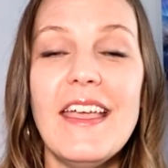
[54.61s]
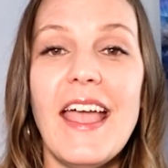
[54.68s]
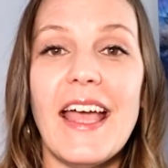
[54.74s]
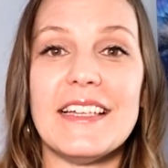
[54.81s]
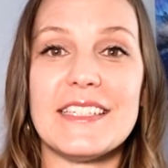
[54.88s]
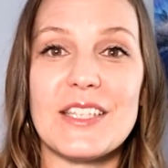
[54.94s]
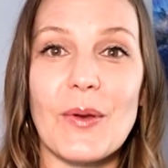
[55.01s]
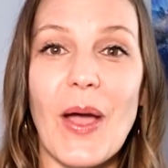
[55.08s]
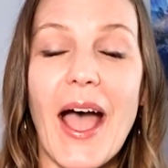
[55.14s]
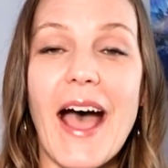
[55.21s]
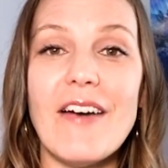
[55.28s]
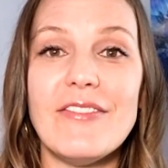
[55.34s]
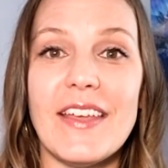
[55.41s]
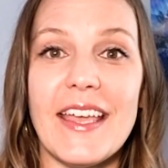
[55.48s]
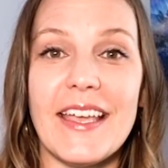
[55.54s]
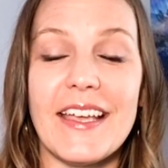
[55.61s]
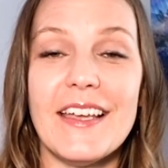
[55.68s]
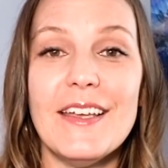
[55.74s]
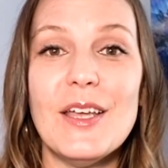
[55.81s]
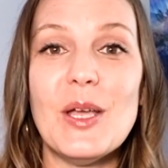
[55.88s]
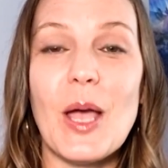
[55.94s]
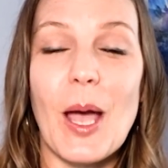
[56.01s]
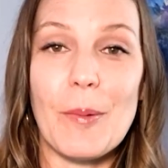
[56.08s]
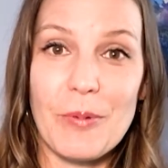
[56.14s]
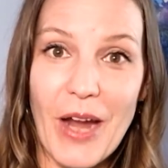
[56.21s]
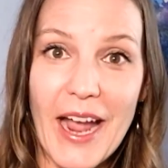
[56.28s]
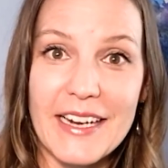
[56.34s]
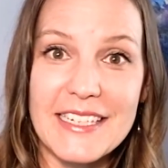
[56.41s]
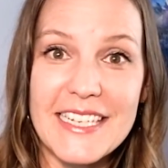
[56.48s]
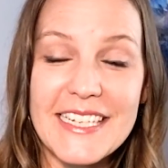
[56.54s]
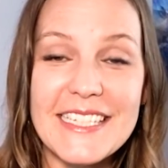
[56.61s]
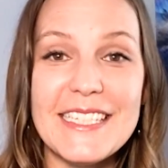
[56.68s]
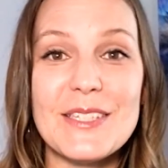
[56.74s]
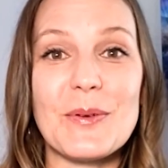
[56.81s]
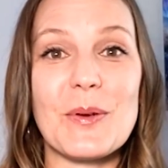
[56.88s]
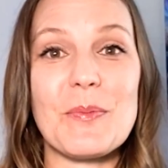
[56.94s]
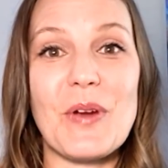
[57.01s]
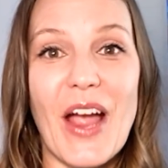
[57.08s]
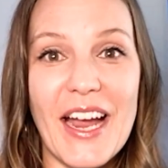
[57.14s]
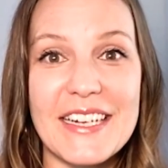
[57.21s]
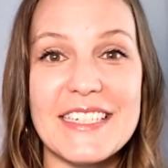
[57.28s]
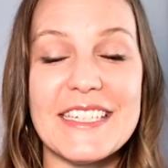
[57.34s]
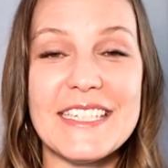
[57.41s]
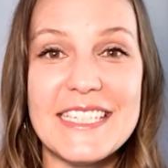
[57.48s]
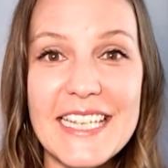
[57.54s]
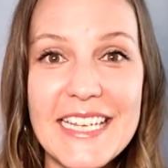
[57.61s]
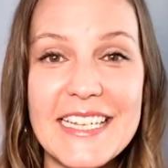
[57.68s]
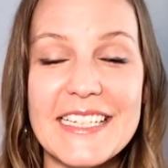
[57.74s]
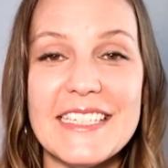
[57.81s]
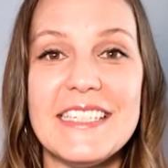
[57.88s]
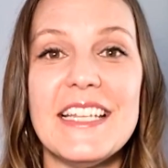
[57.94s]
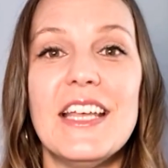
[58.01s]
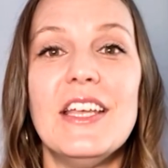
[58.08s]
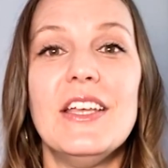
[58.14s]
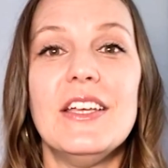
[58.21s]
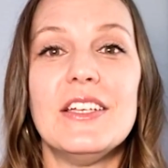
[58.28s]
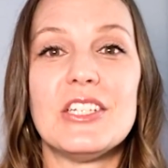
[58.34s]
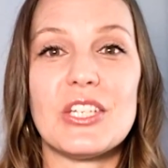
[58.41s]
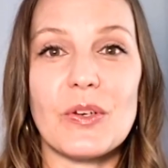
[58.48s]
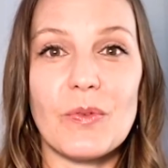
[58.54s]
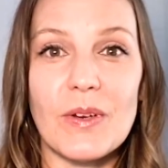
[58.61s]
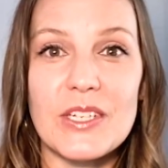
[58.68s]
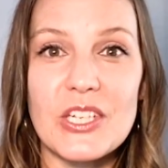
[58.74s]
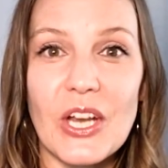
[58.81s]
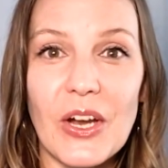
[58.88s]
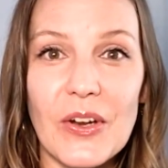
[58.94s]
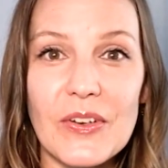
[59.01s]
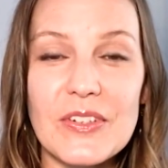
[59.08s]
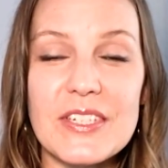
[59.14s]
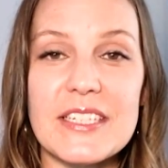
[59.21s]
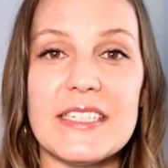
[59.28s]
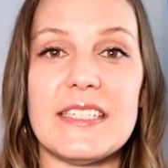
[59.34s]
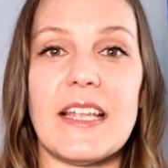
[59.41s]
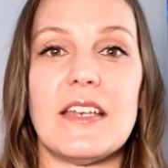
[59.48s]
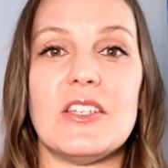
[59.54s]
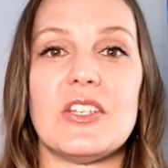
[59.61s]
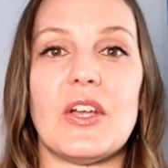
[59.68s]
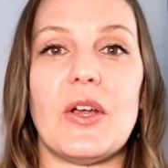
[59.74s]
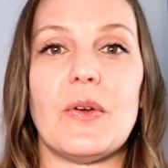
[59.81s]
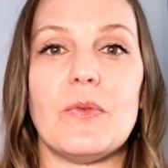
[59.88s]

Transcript: And so having a practice or practices to return to center,